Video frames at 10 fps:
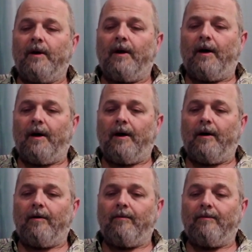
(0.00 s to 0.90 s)

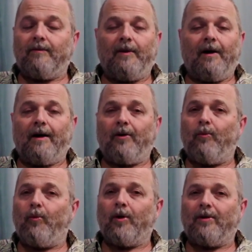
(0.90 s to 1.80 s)
You got
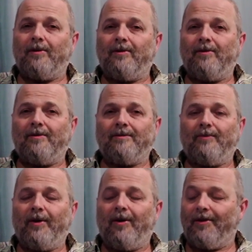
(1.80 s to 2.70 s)
homework to do.
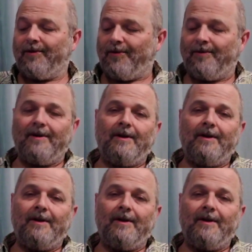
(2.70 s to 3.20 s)
We all do.